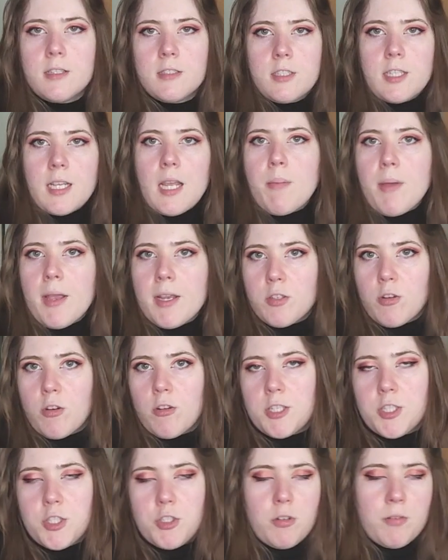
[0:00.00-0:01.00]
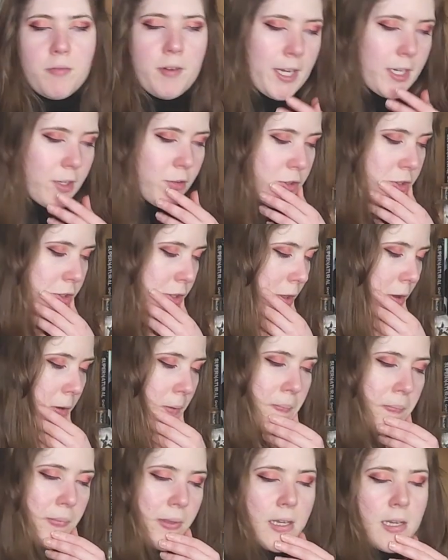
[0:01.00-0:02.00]
To get back to our issue of accuracy, though,
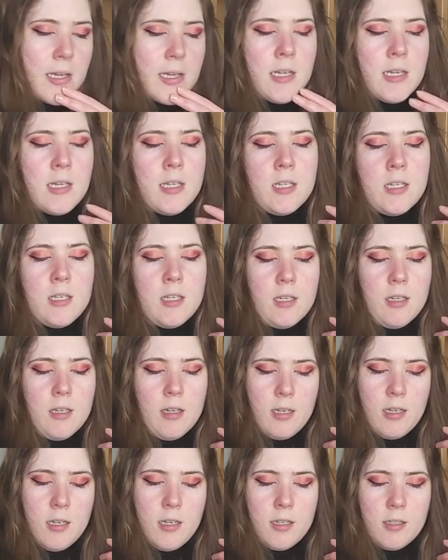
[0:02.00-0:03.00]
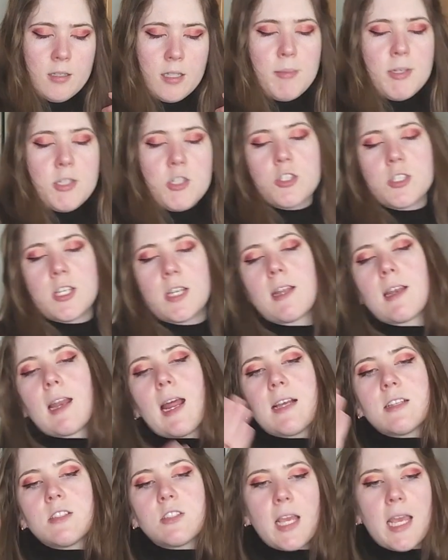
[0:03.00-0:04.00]
let me just say that
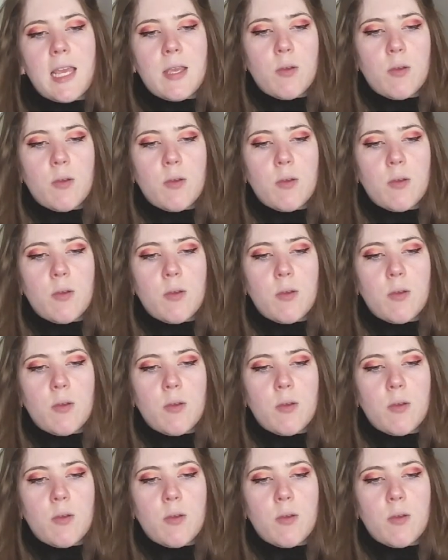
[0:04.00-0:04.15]
as a